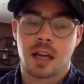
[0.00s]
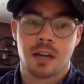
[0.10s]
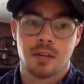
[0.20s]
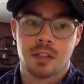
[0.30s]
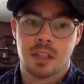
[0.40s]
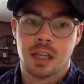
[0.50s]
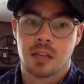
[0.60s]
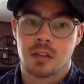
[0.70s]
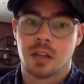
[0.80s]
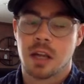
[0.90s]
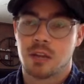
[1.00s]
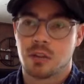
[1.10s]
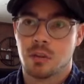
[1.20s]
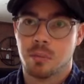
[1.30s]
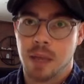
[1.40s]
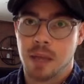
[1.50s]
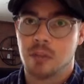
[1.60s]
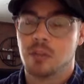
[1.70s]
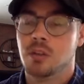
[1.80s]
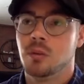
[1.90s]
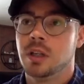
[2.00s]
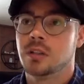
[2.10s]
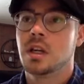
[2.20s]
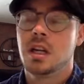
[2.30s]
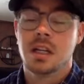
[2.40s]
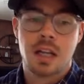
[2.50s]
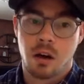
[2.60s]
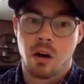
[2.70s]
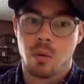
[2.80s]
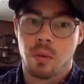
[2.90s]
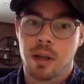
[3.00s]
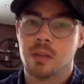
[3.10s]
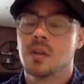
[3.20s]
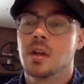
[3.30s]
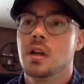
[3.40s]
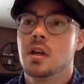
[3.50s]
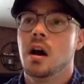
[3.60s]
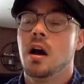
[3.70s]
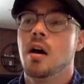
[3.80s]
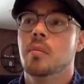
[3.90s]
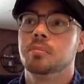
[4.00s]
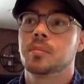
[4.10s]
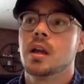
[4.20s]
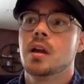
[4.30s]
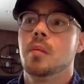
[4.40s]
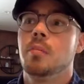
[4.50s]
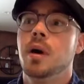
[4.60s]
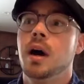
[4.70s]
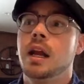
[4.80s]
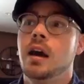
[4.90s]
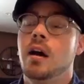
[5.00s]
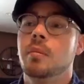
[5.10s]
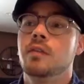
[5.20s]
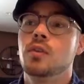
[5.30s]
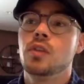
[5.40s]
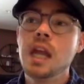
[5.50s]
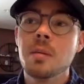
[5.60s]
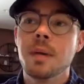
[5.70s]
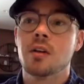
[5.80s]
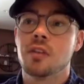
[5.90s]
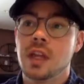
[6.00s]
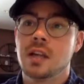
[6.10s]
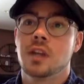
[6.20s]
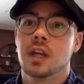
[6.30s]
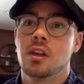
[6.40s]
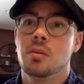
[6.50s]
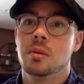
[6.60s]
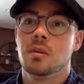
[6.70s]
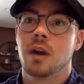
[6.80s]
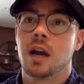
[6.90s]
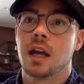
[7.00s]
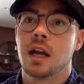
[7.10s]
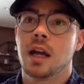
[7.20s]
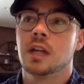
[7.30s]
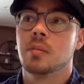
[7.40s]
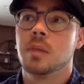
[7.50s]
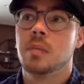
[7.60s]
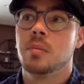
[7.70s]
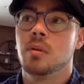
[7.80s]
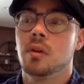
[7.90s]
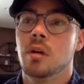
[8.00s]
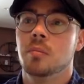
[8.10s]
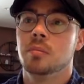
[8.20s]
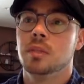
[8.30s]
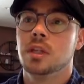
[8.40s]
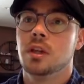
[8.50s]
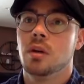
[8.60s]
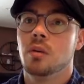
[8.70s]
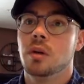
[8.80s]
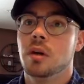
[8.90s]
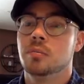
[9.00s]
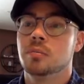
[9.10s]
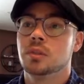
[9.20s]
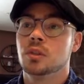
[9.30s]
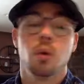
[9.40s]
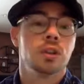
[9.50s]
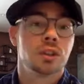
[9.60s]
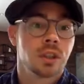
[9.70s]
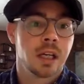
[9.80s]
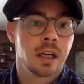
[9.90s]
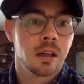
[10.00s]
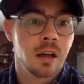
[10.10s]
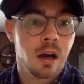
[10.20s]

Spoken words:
kind of a deontological bent to it, not always. But if you think about things like human rights, like people, torturing